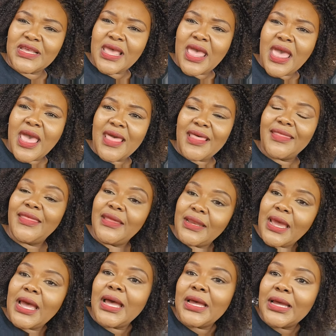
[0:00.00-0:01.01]
then
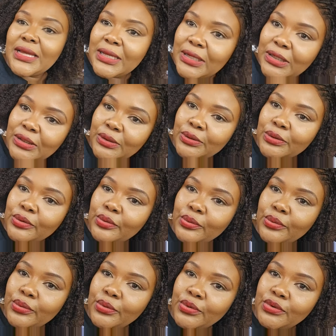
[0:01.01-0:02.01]
how
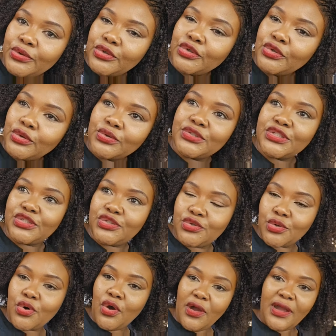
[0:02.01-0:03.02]
you know, did you
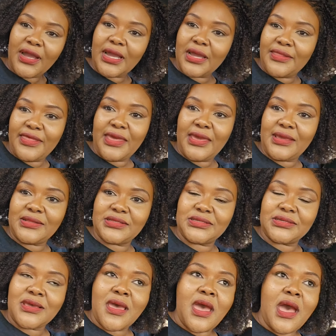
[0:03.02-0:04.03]
conquer that?
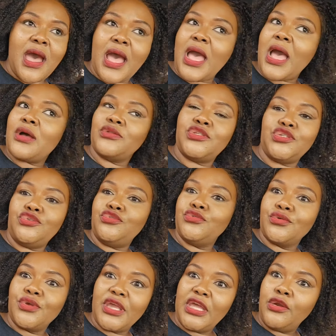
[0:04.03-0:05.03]
How did you get
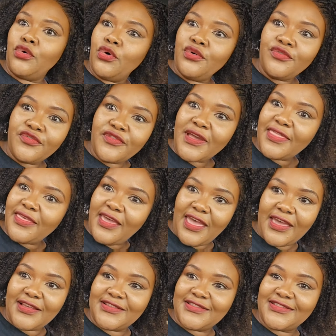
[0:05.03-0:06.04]
over
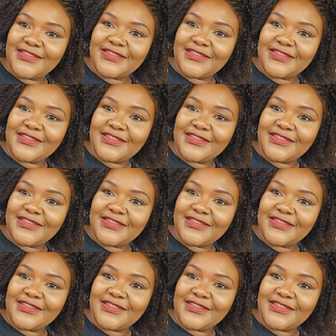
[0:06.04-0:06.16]
that?